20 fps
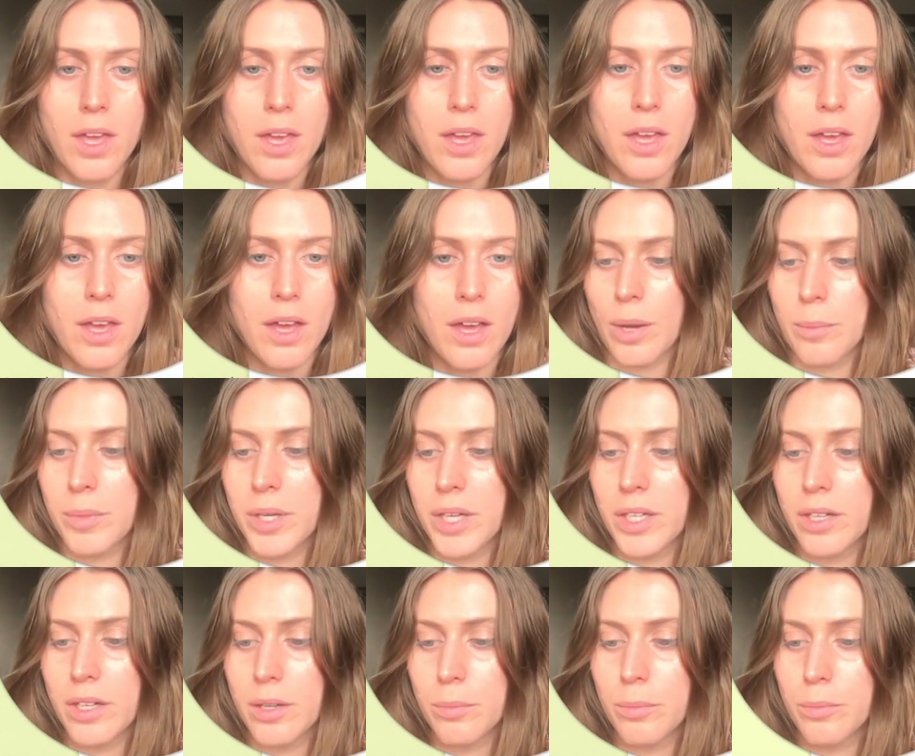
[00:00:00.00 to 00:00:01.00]
I'm
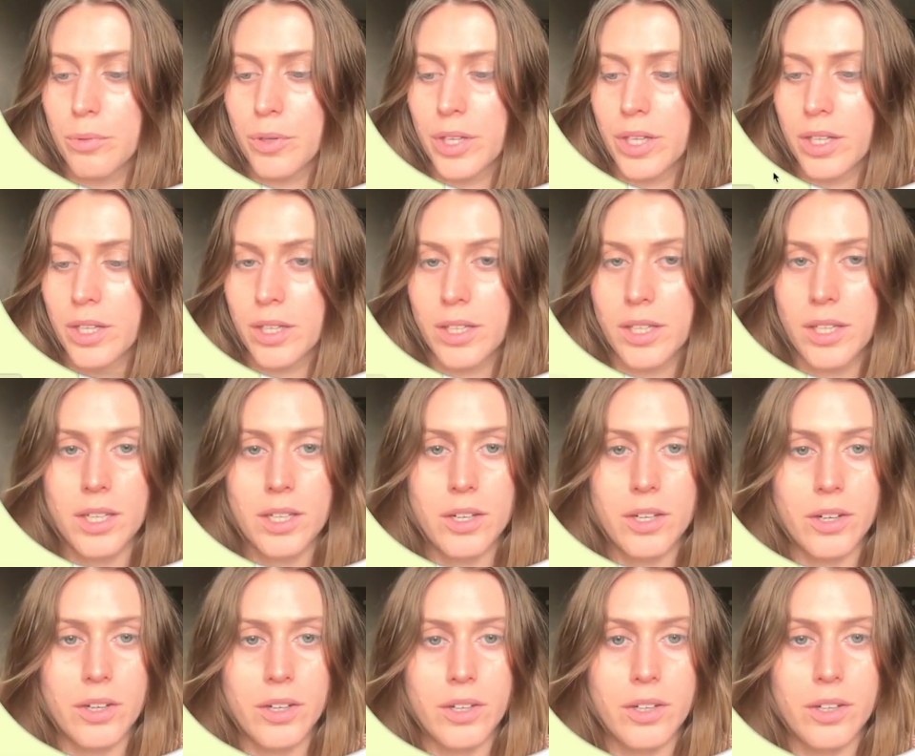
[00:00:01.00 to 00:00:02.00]
gonna bring in
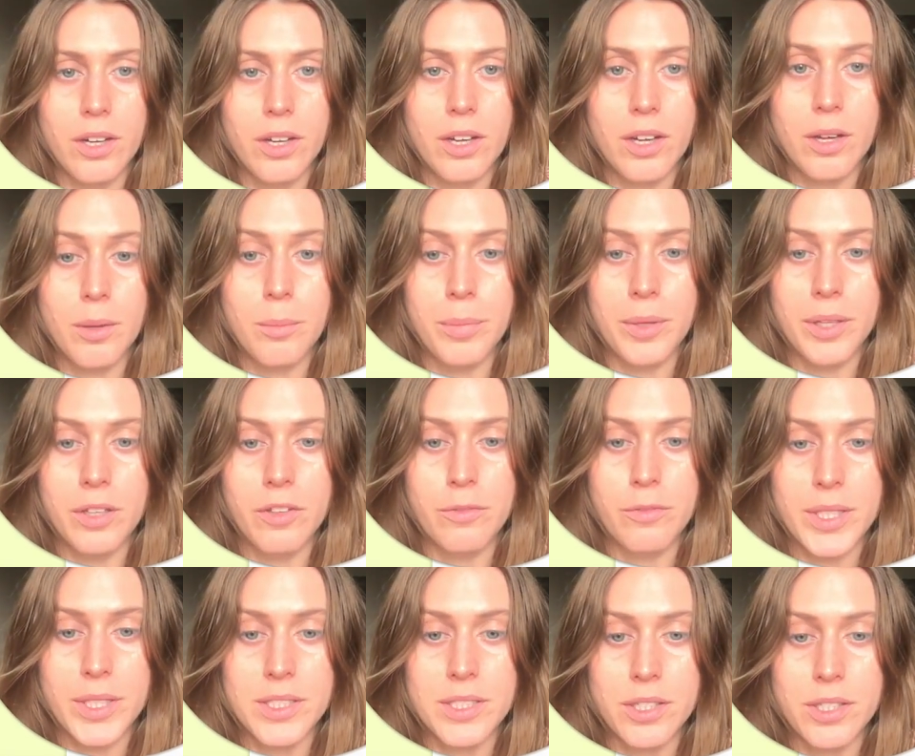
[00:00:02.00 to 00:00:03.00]
here a bill of
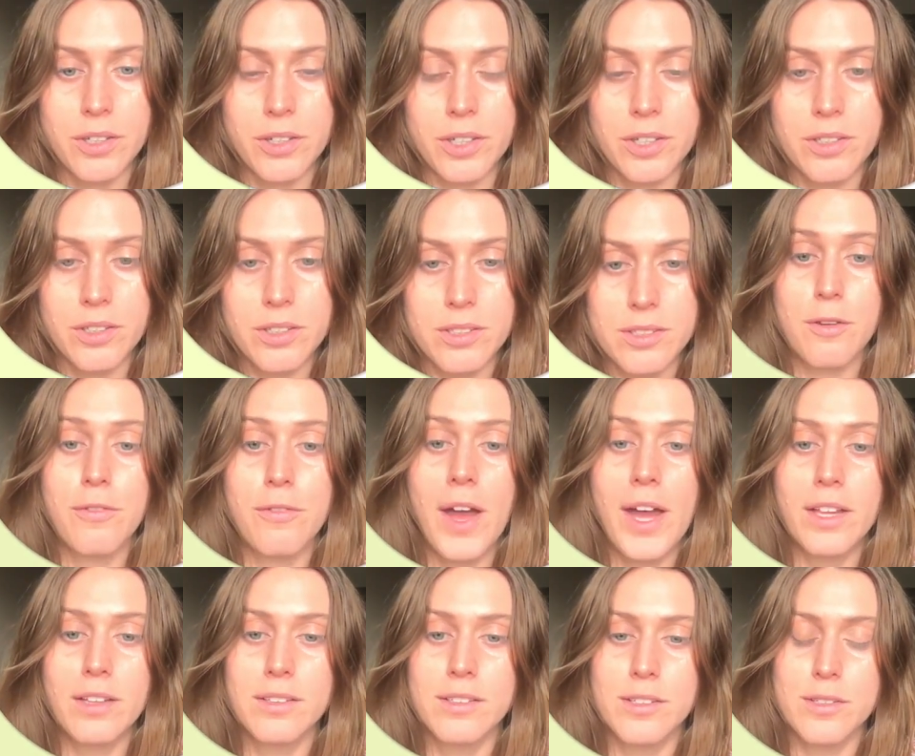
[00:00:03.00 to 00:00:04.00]
materials
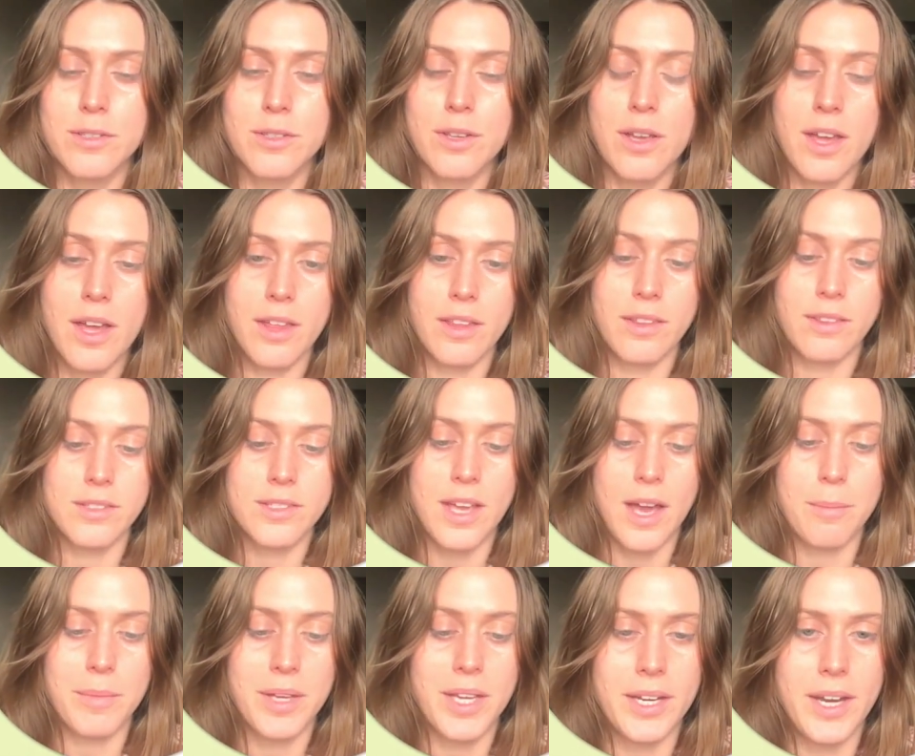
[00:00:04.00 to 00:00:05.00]
file, and
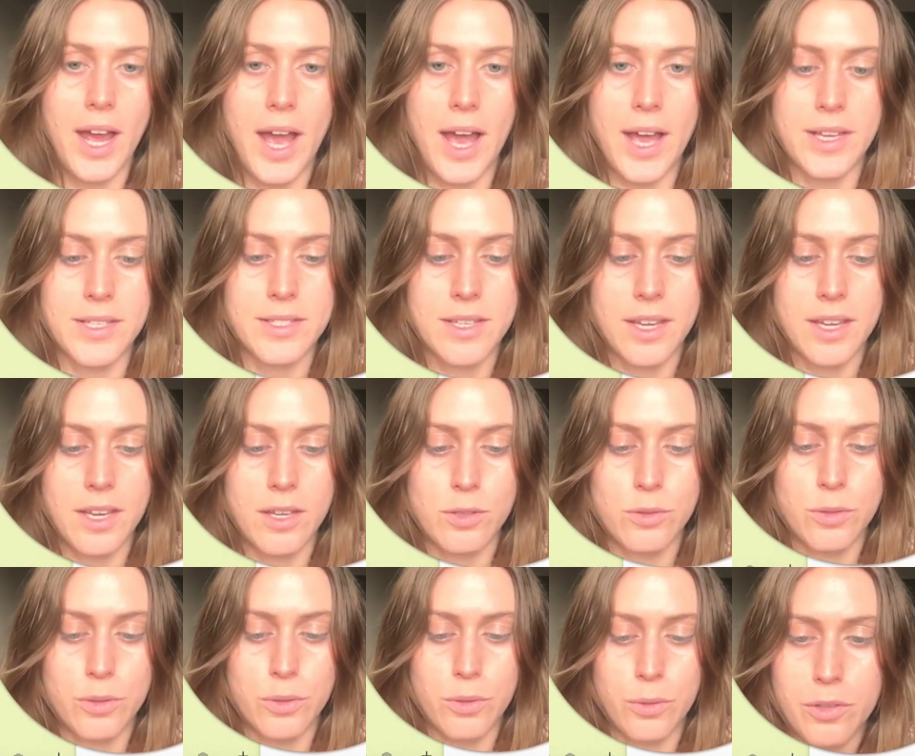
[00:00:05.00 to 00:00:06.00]
I'm gonna ask it
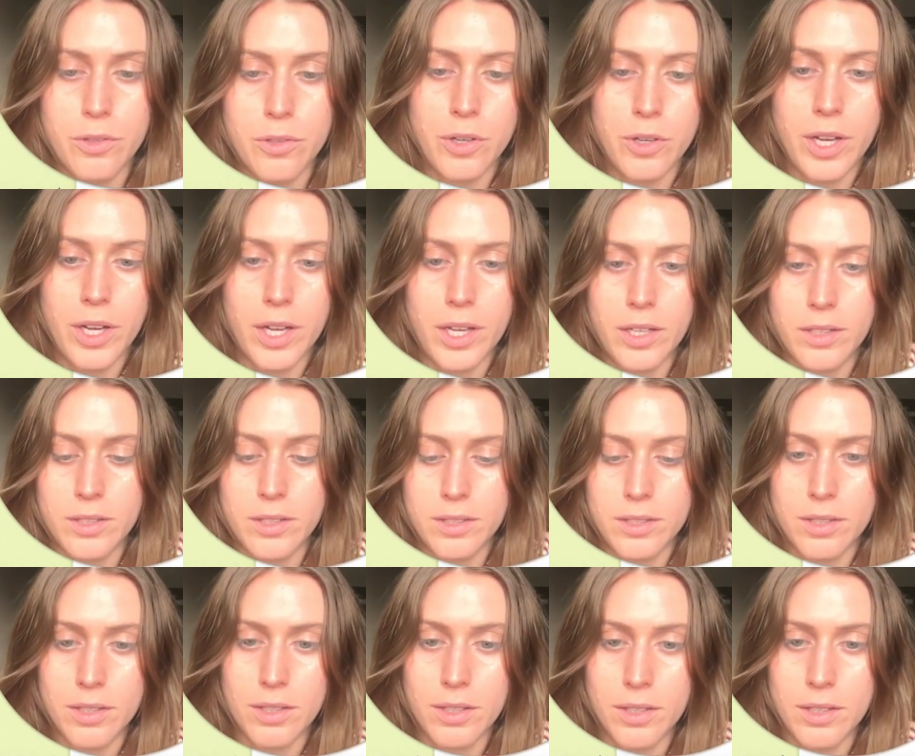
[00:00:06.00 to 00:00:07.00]
to create
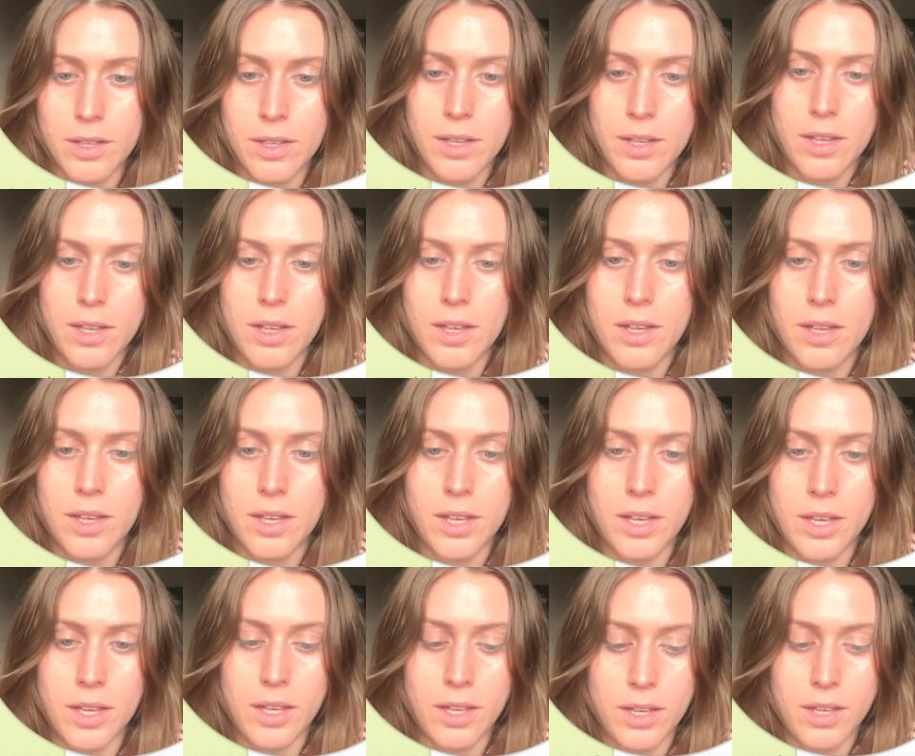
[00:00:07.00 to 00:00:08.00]

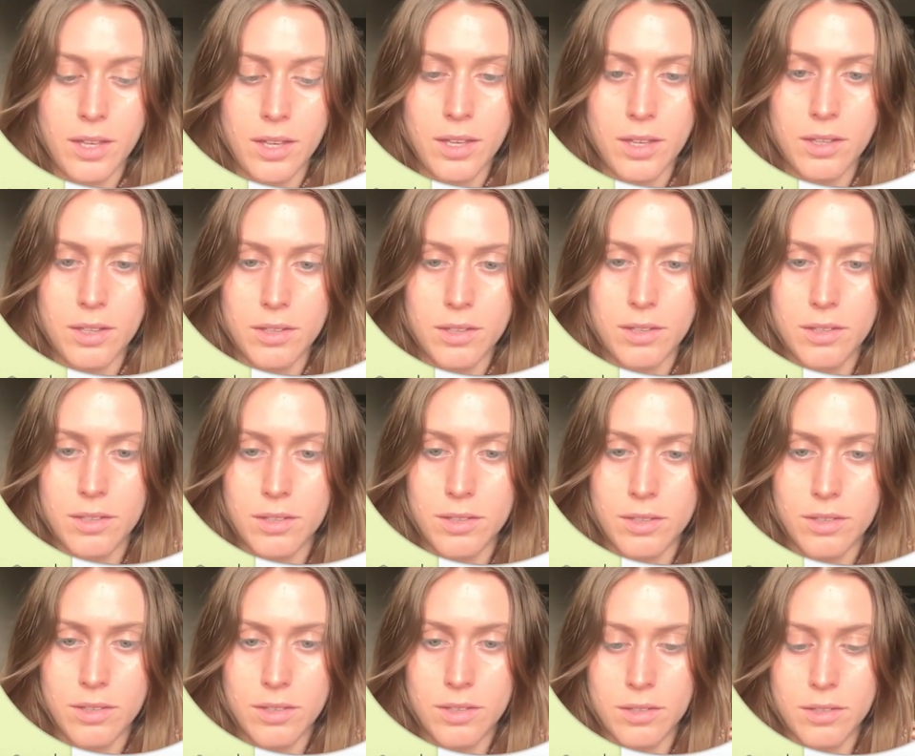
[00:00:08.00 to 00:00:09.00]
a
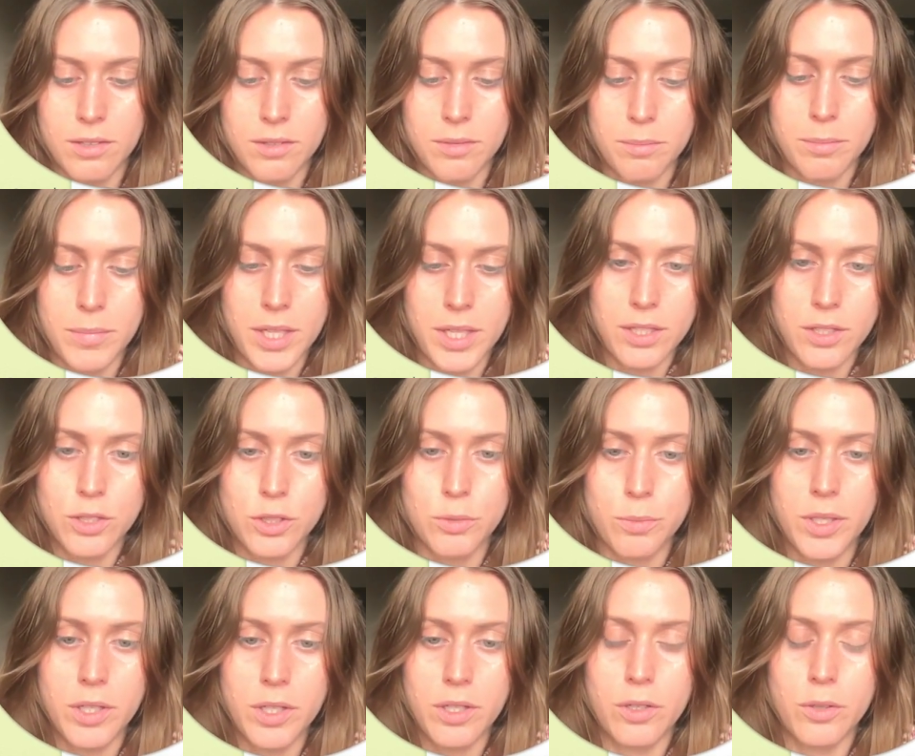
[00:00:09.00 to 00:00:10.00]

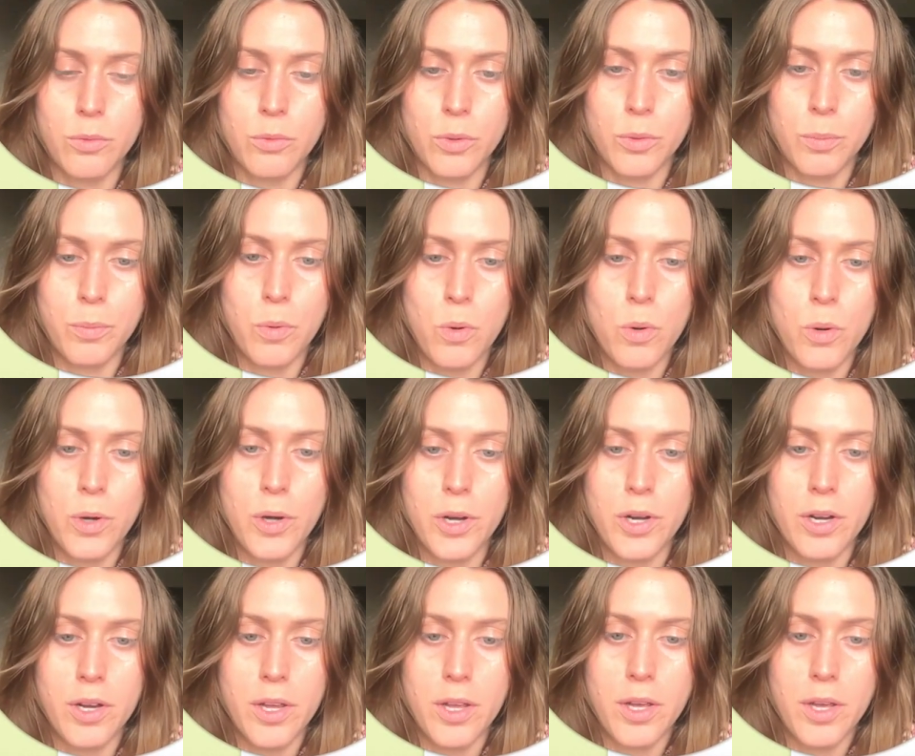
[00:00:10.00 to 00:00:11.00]
management
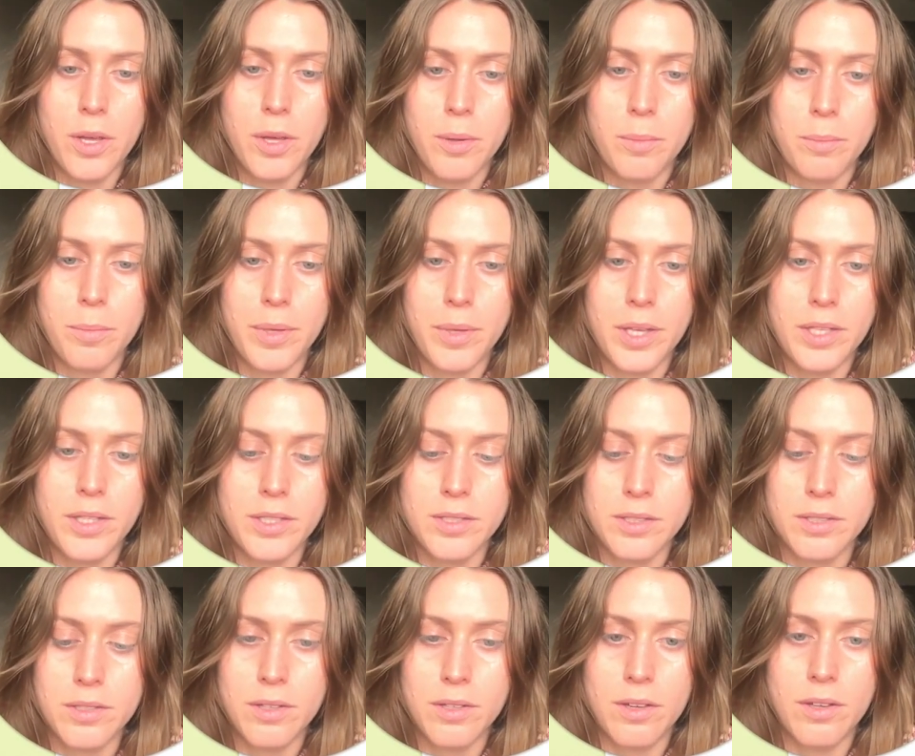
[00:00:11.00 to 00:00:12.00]
report
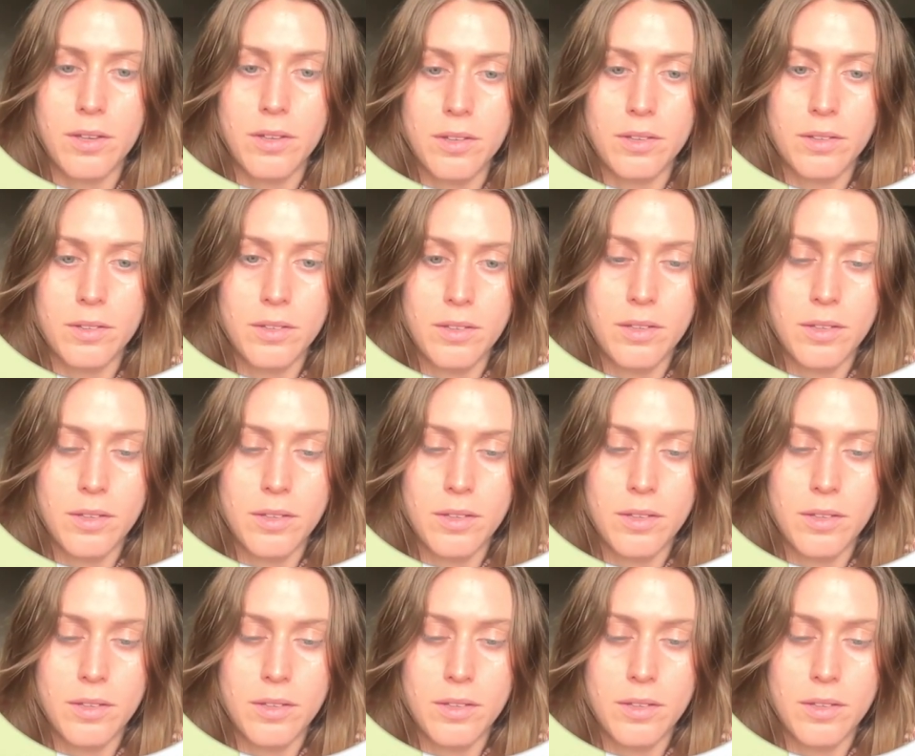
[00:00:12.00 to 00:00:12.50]
based on